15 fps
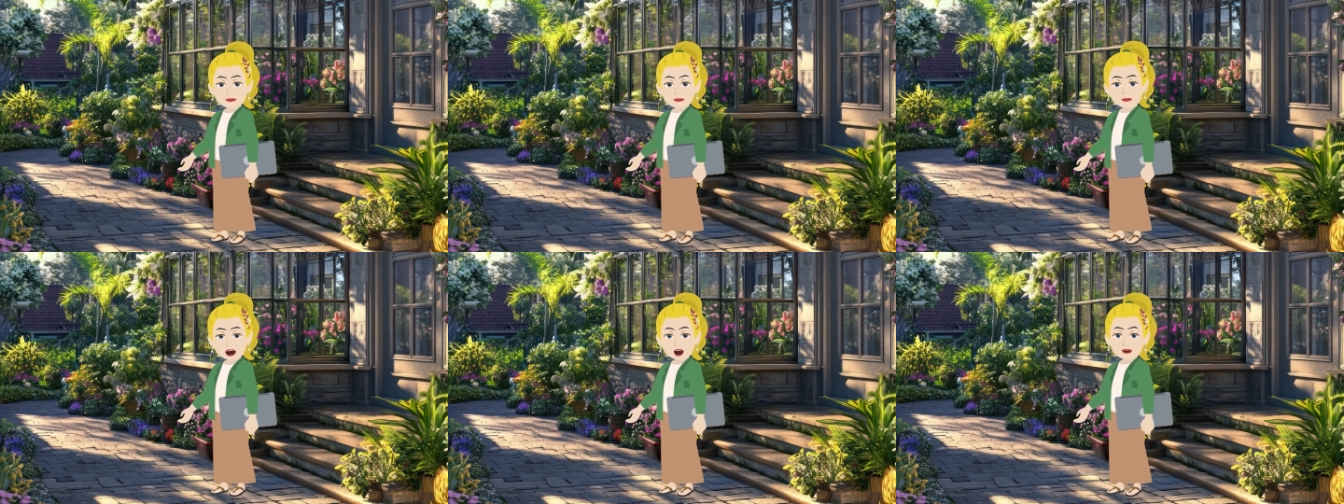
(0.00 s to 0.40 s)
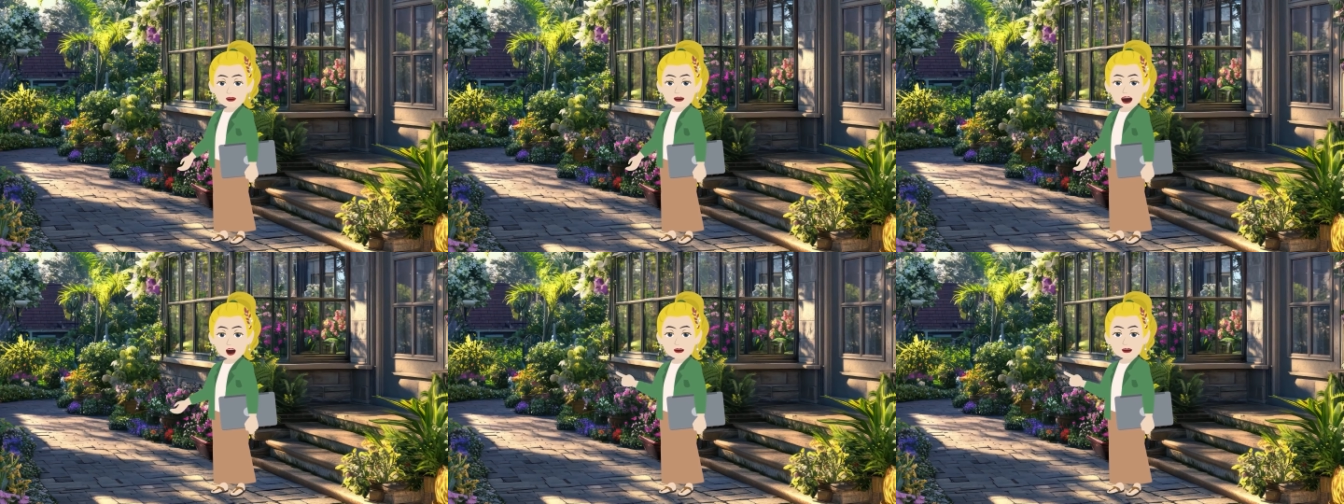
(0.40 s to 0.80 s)
And
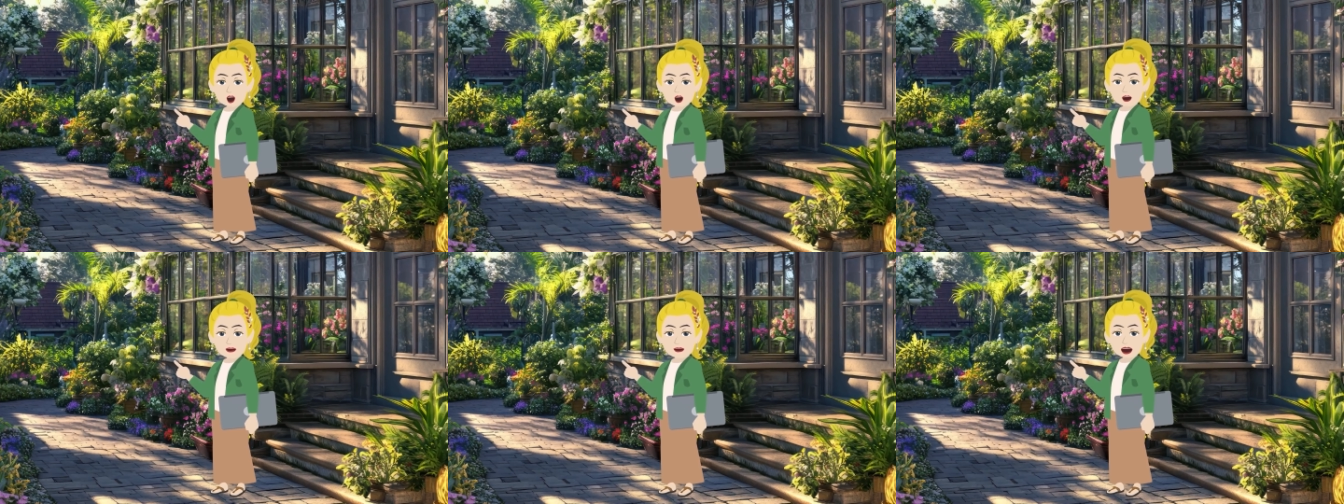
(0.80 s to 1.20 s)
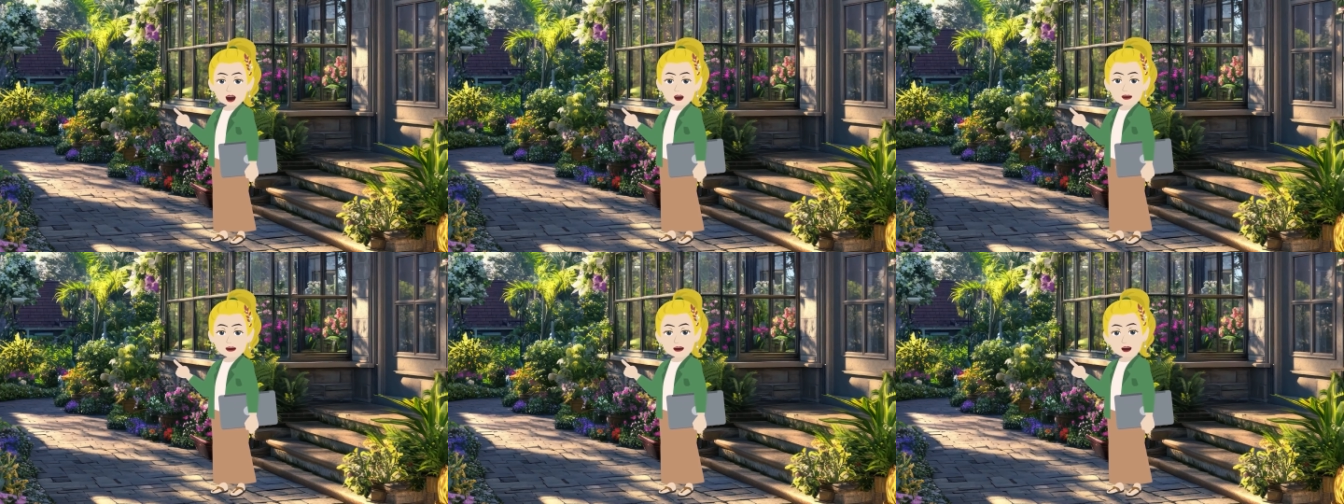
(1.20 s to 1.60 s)
sometimes
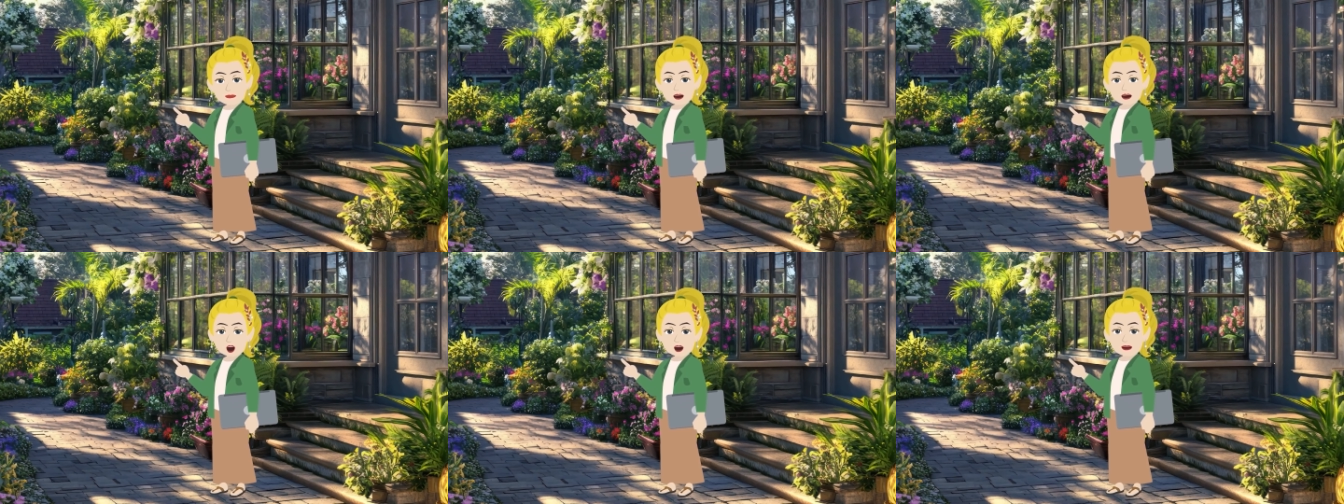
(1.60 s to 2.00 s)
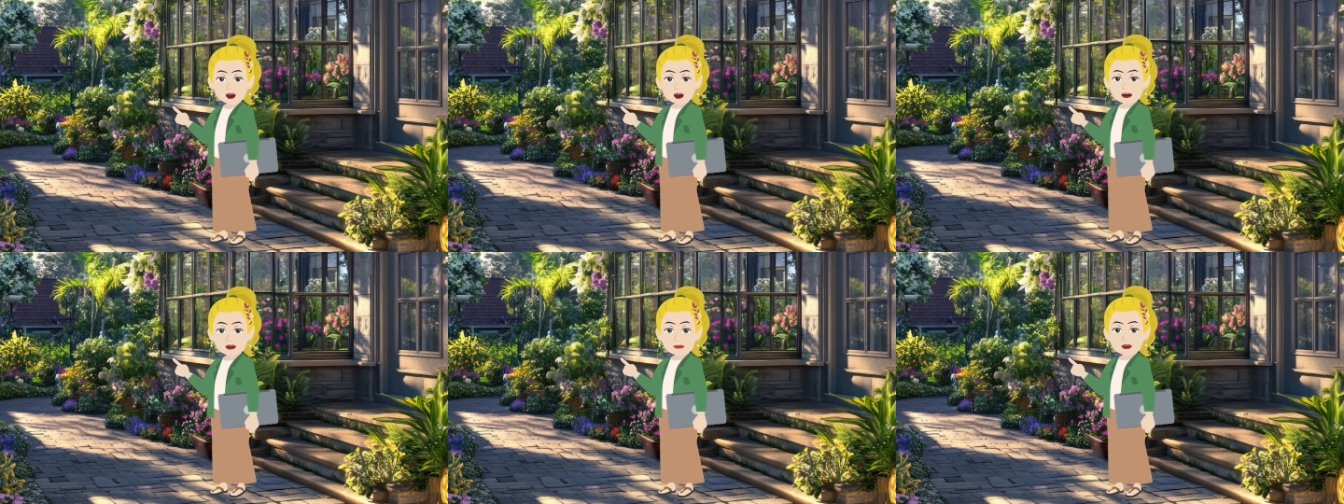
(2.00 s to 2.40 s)
somebody in your
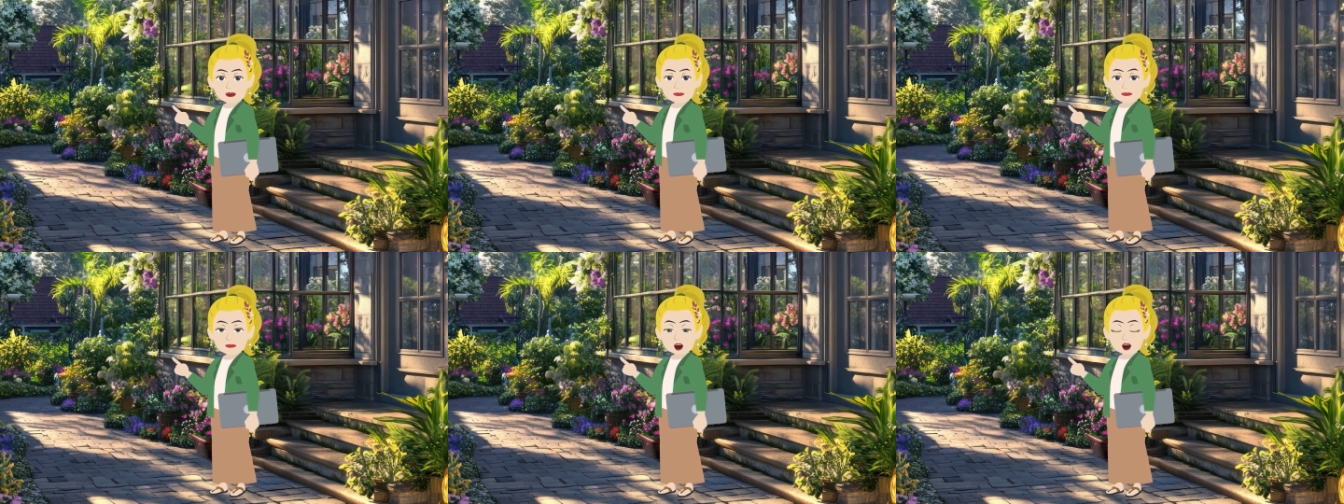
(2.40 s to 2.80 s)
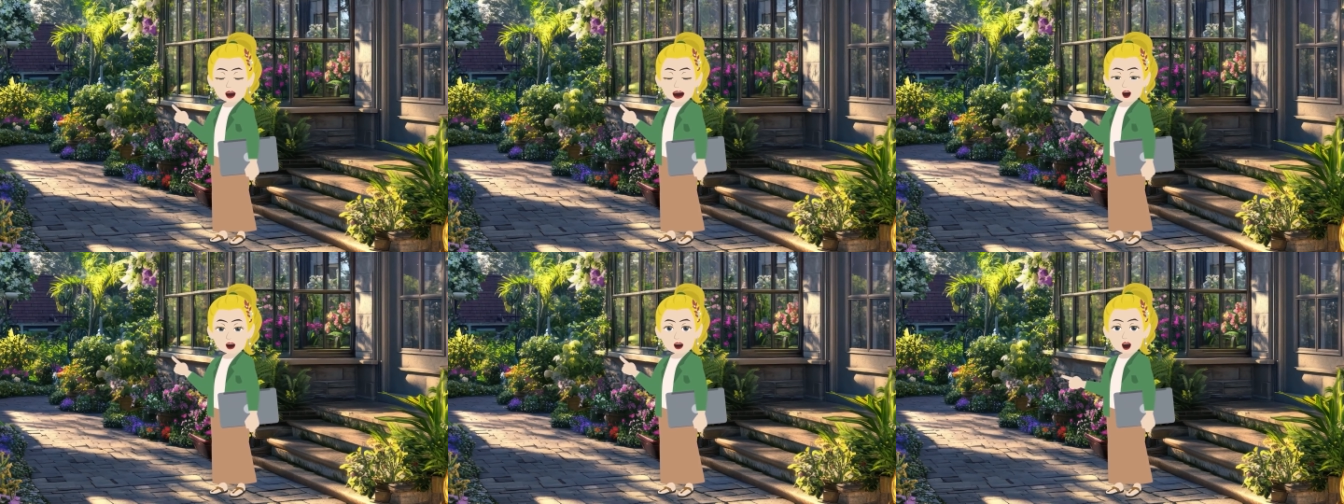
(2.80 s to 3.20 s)
family who
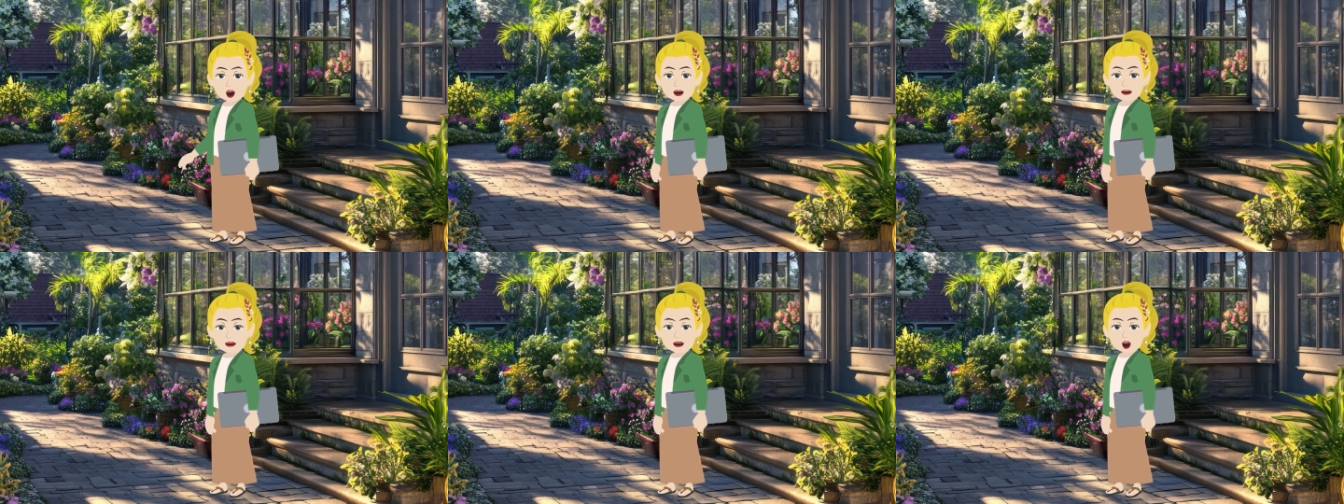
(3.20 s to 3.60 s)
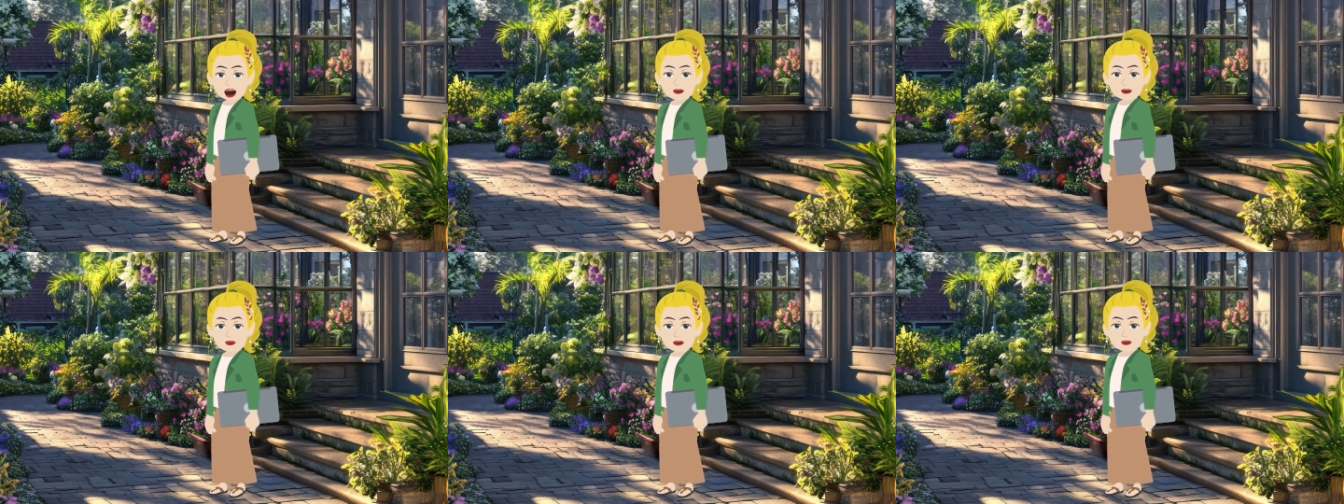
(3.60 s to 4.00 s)
knows about it
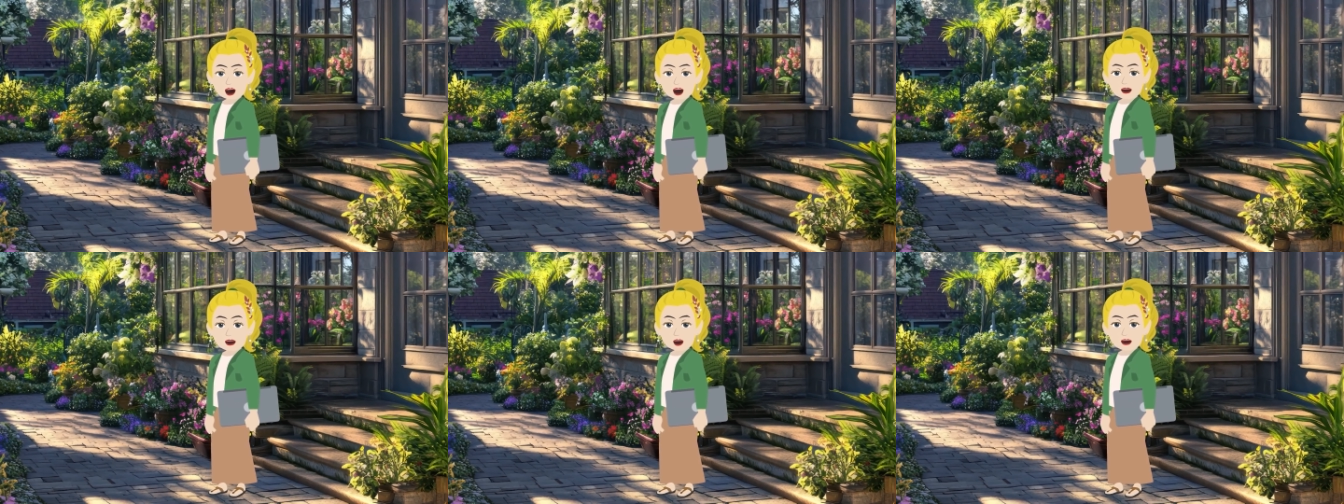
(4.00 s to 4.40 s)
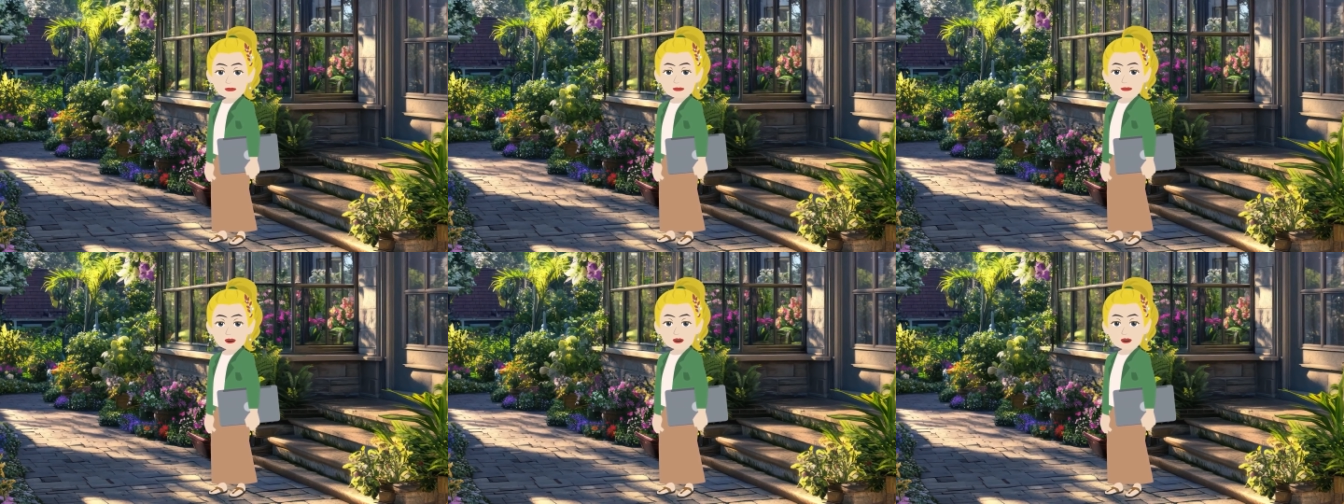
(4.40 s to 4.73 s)
wants to bring it up,